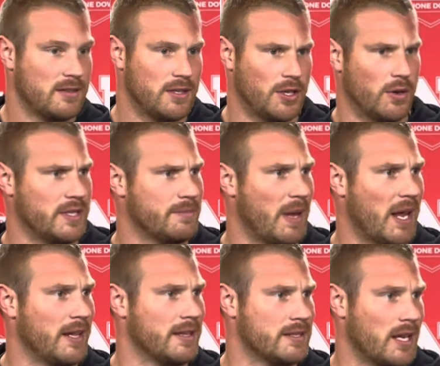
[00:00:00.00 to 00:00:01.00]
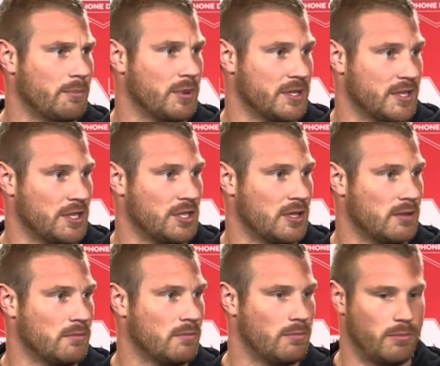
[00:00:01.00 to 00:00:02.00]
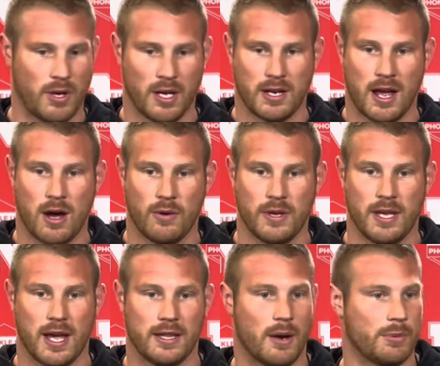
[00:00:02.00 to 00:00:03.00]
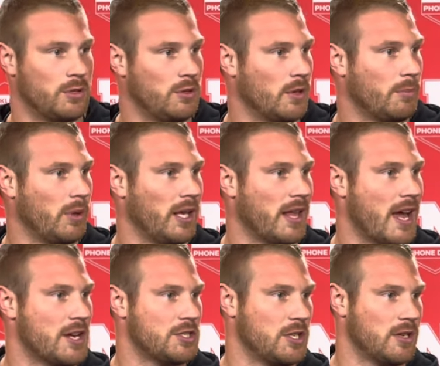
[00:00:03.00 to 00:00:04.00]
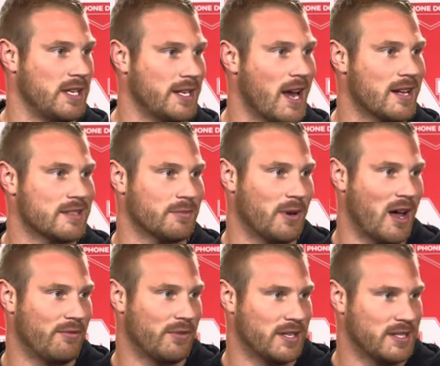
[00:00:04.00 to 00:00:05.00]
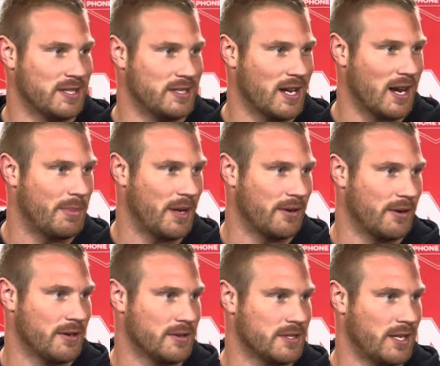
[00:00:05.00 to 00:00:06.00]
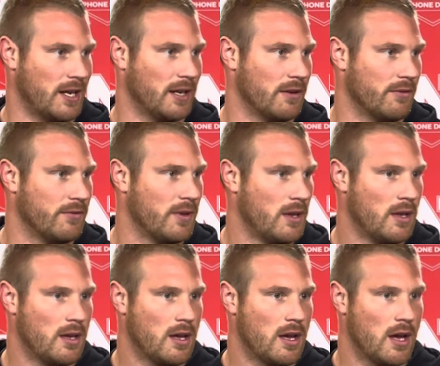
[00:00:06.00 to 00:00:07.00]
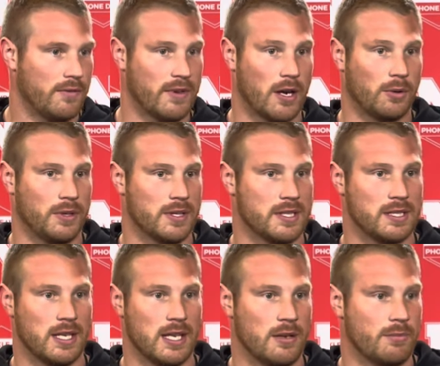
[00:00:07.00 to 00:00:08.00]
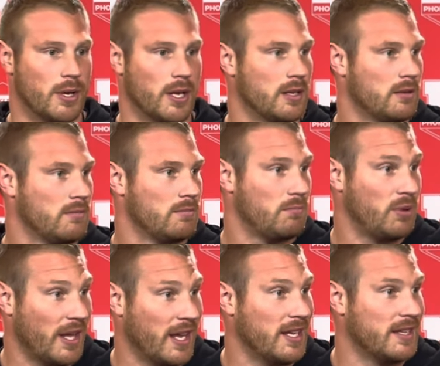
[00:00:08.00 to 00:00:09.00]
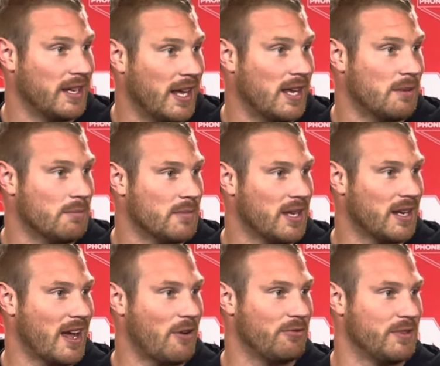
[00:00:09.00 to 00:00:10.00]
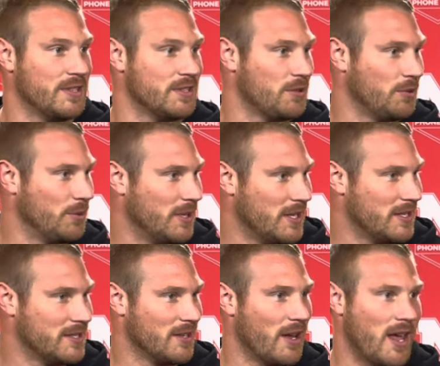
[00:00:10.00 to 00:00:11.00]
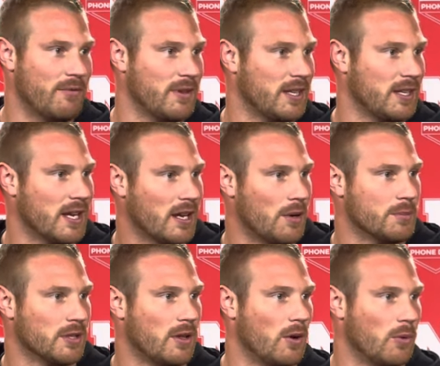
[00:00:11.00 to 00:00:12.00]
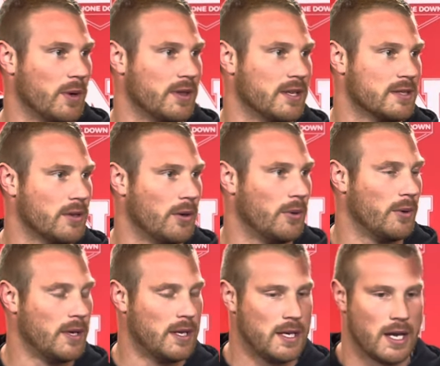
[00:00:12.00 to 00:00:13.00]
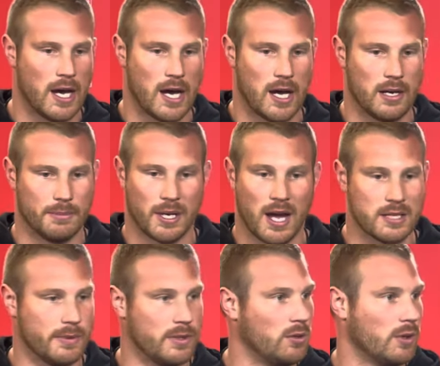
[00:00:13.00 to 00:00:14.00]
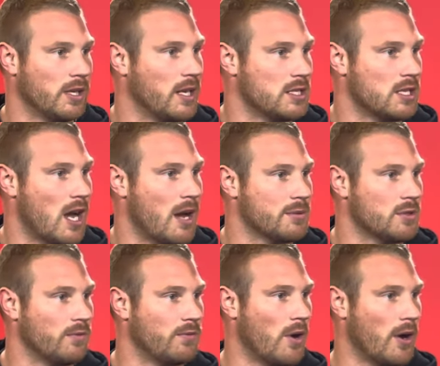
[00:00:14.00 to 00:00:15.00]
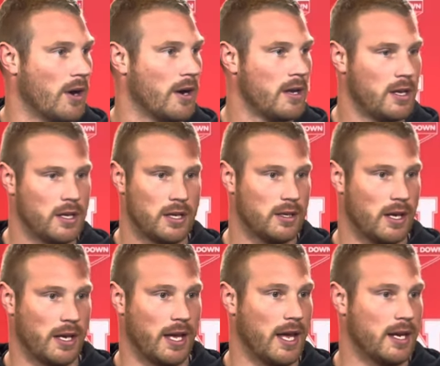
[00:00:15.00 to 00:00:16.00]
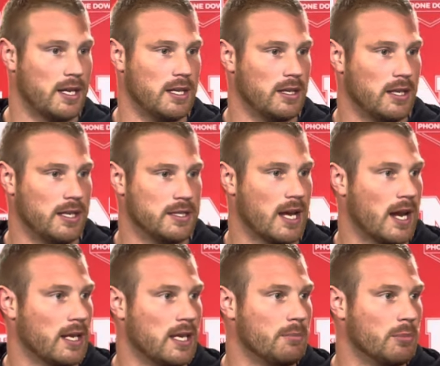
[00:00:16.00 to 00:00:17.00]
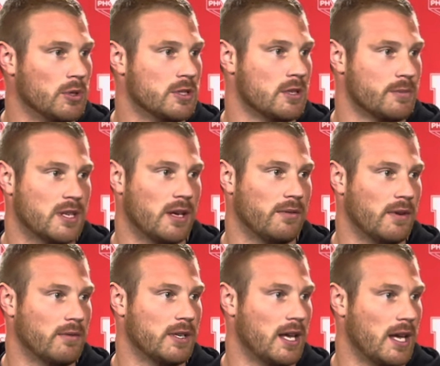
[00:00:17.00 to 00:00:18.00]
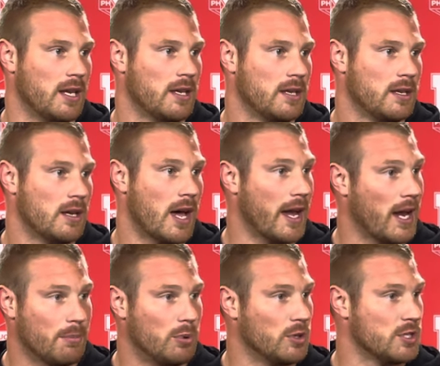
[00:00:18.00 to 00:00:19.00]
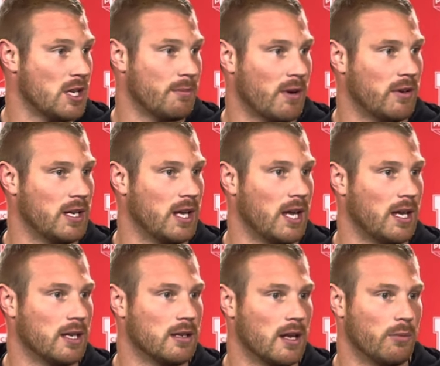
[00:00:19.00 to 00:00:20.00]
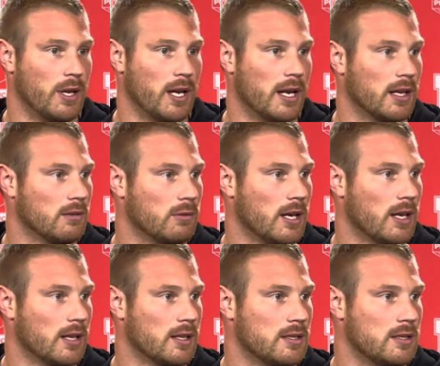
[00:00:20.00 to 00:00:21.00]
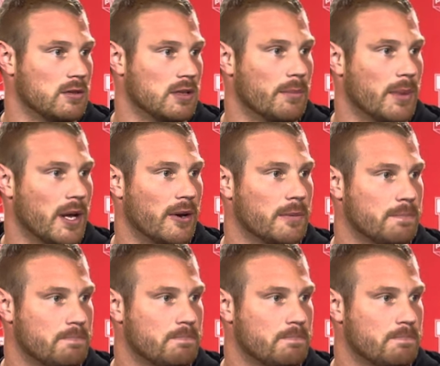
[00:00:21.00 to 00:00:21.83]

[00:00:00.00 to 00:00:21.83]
you know, he's been in the same position, but now he had the opportunity to play last year. He got some confidence. He's got a better understanding of not only the scheme, but playing the game and how physical it is and everything that comes along with it. So Mekhi's been doing a nice job so far. Again, he's got to keep pushing himself every day. I got to push him every day, and we got to continue to get better.